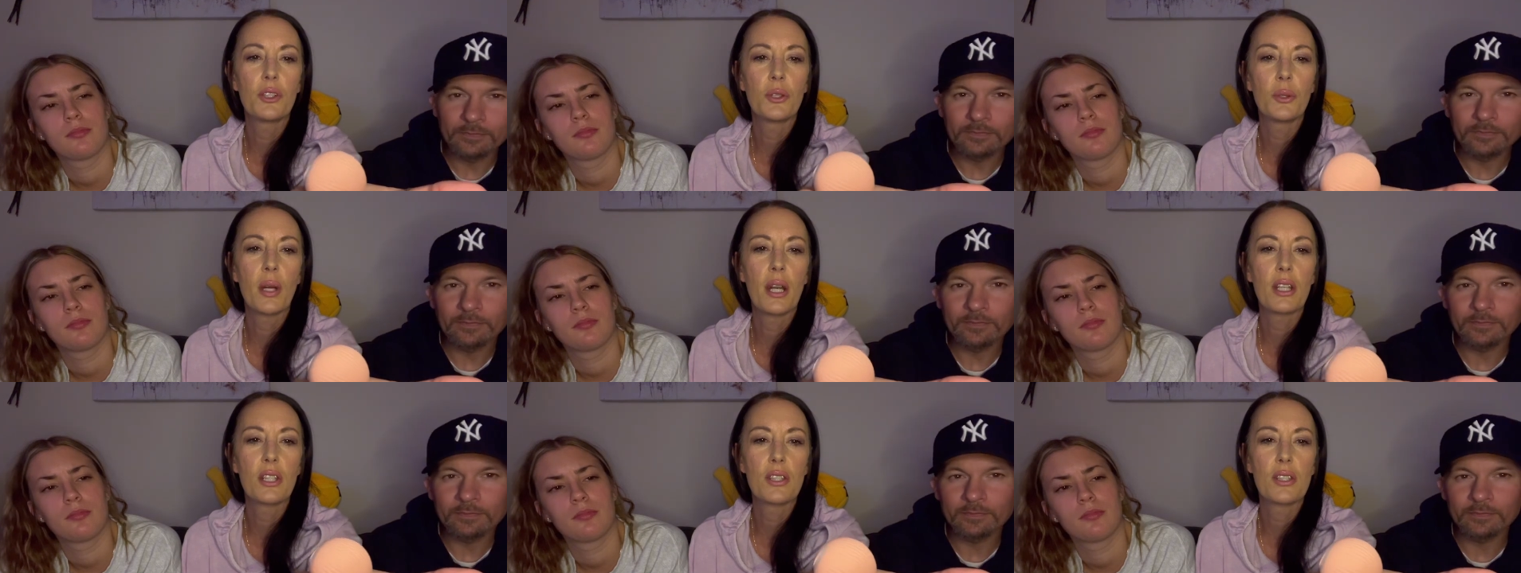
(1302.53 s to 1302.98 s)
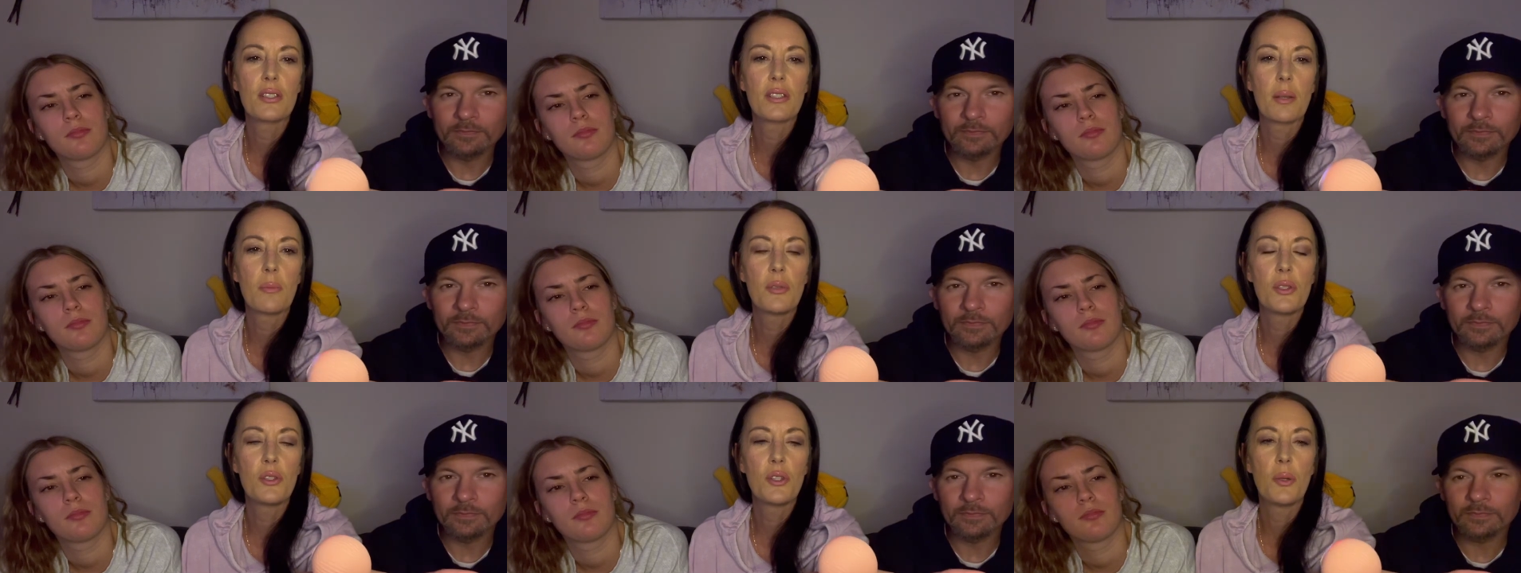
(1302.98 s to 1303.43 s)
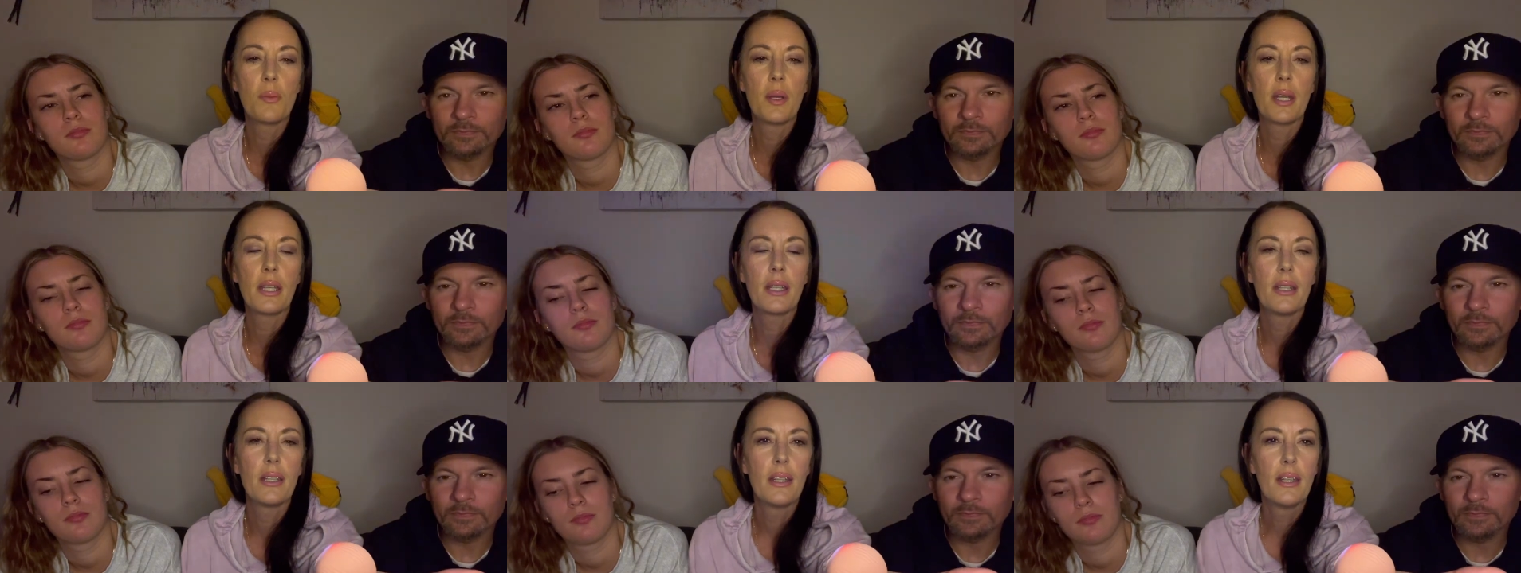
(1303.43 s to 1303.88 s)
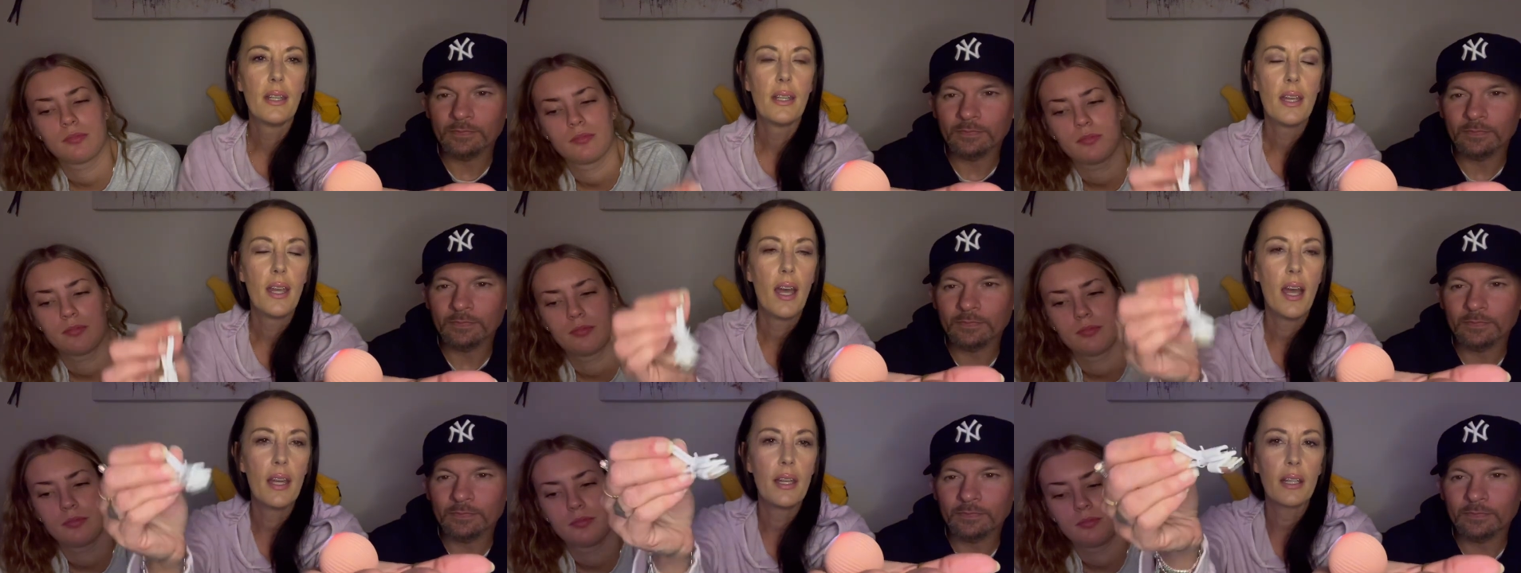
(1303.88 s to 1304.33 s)
Speaker 1: directions, I'm assuming.
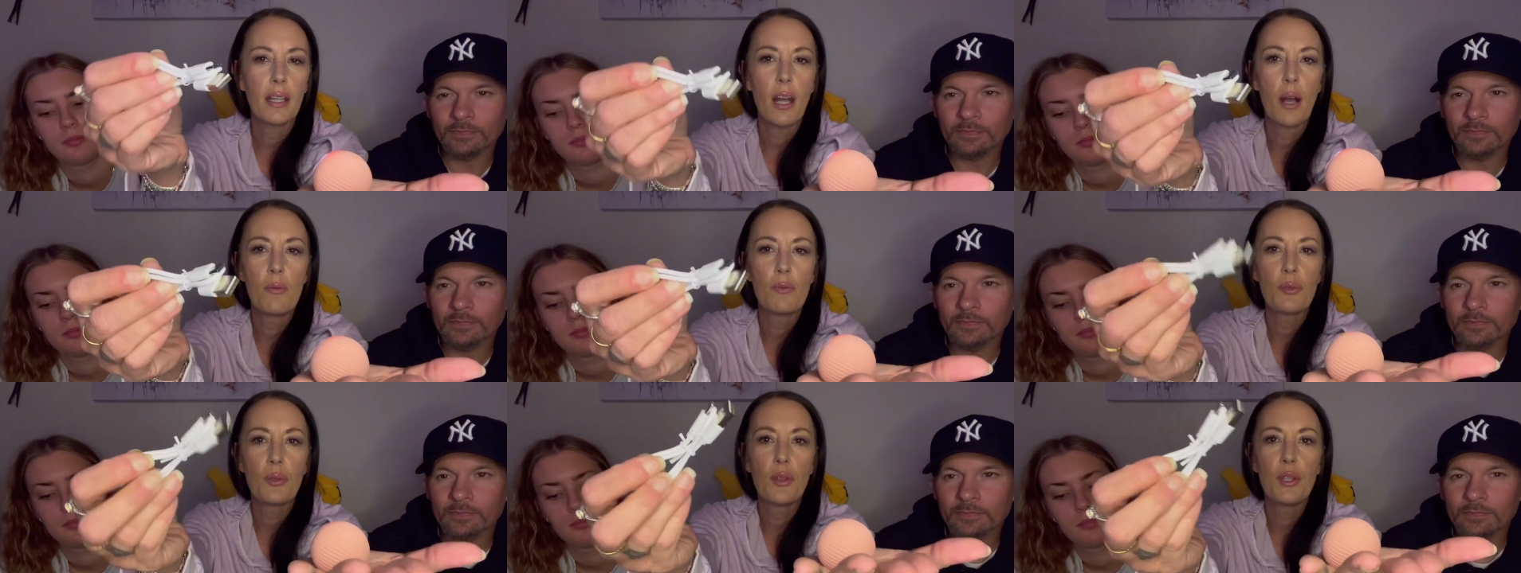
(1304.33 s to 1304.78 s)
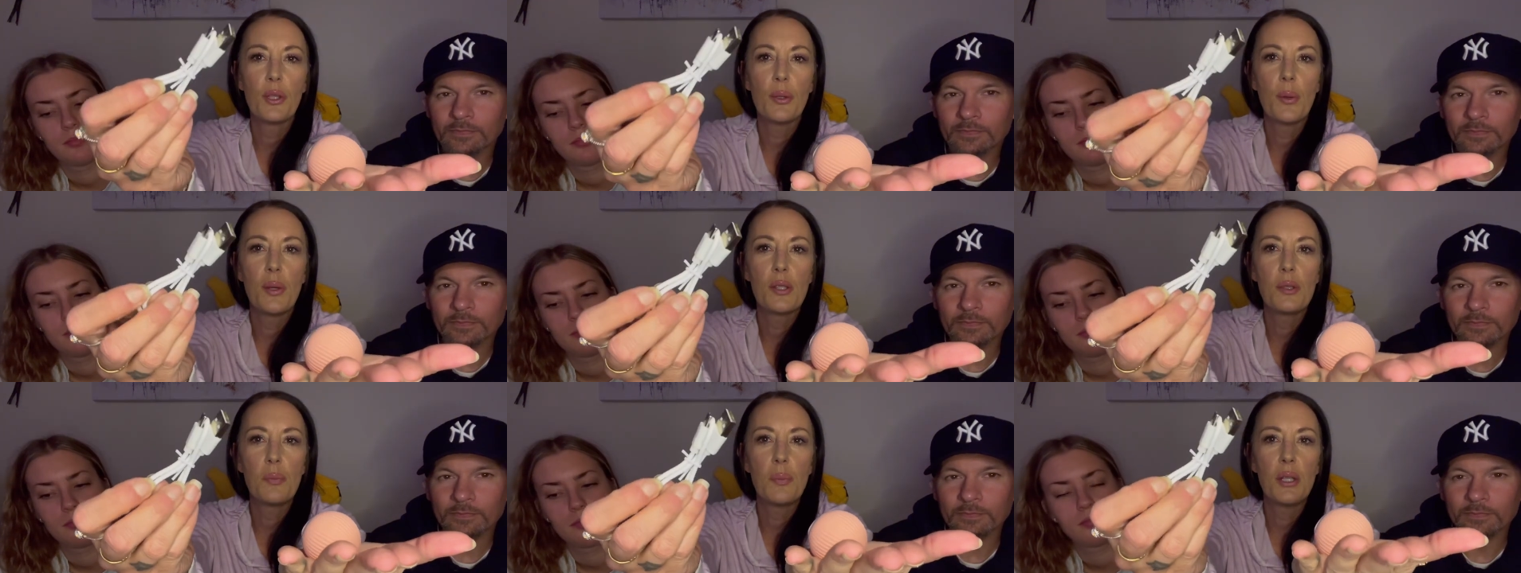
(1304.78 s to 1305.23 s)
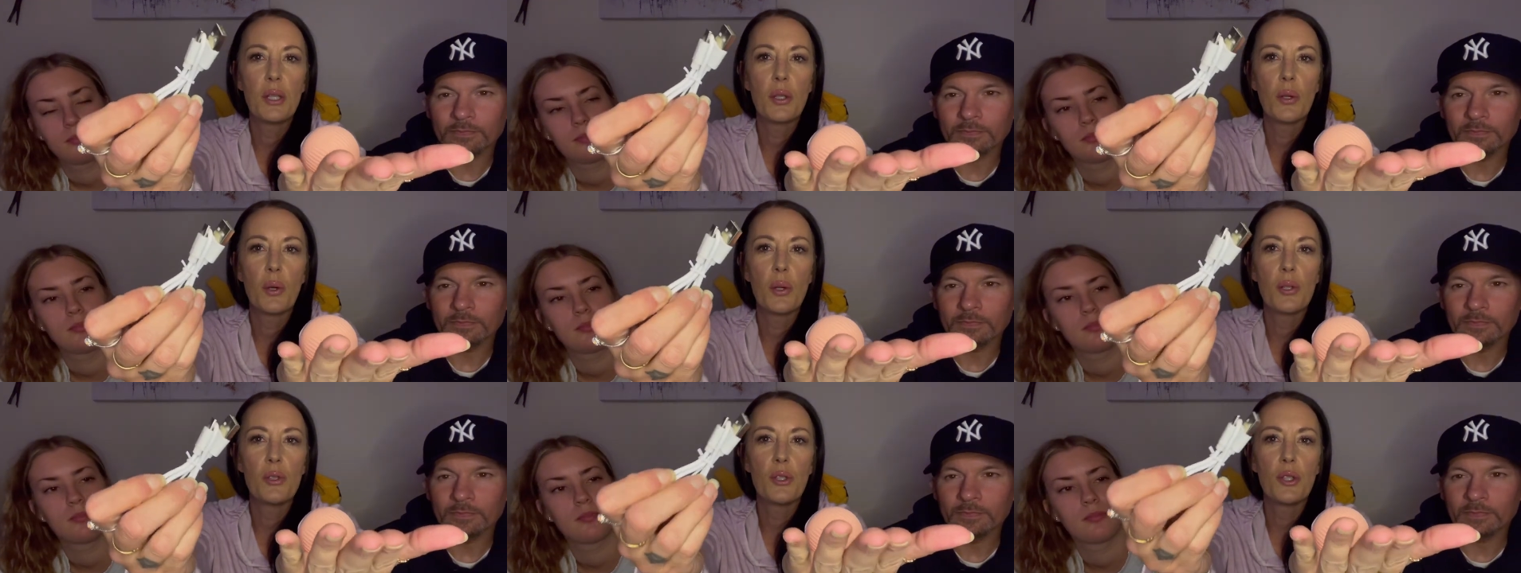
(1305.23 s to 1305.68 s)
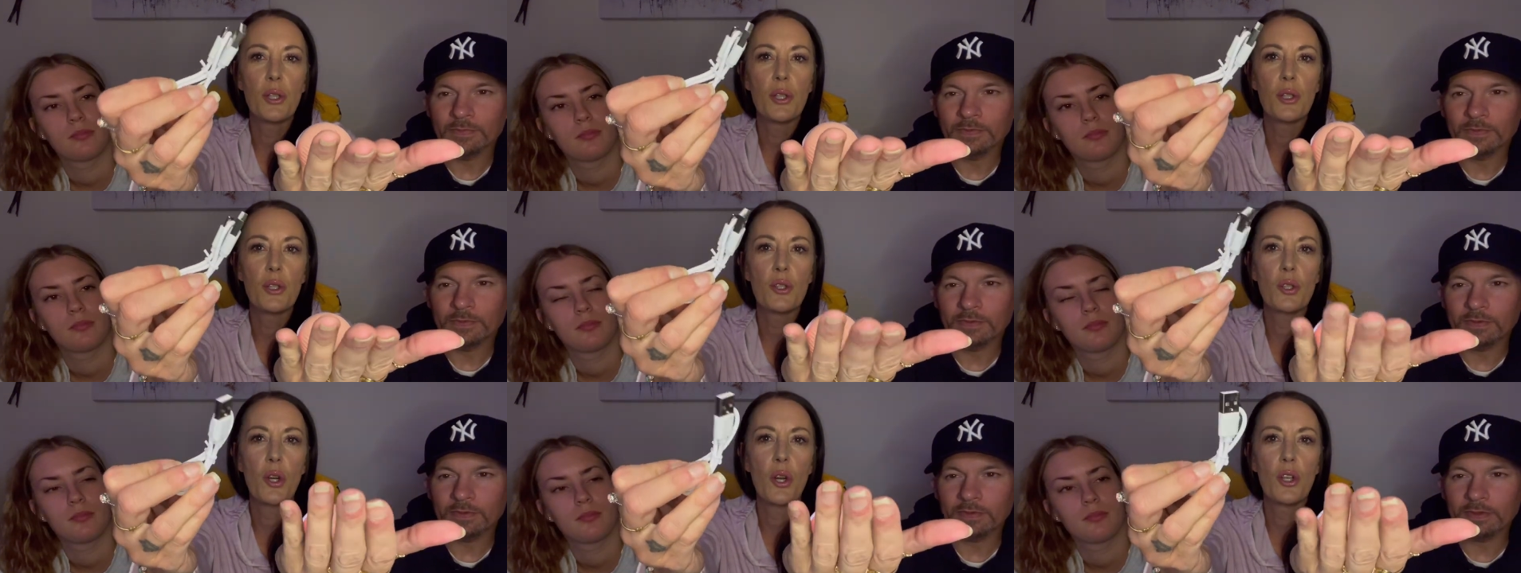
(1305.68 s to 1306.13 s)
And it comes with a USB cord so you
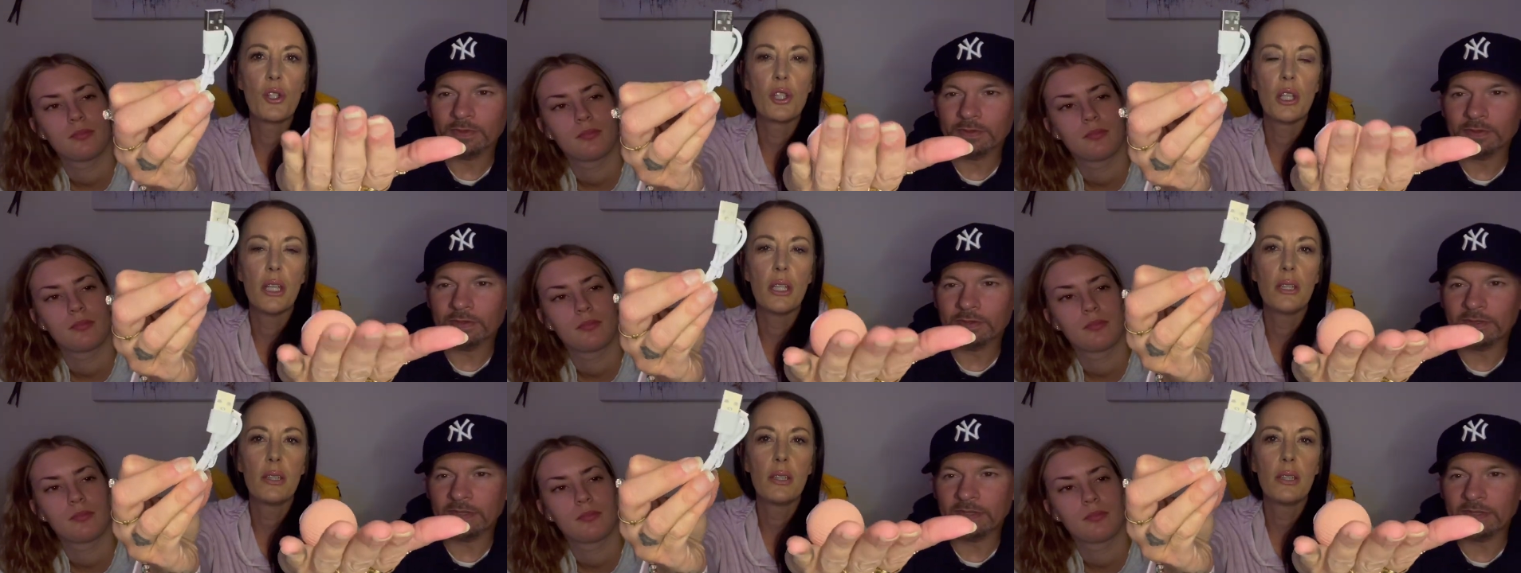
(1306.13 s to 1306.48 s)
can charge it.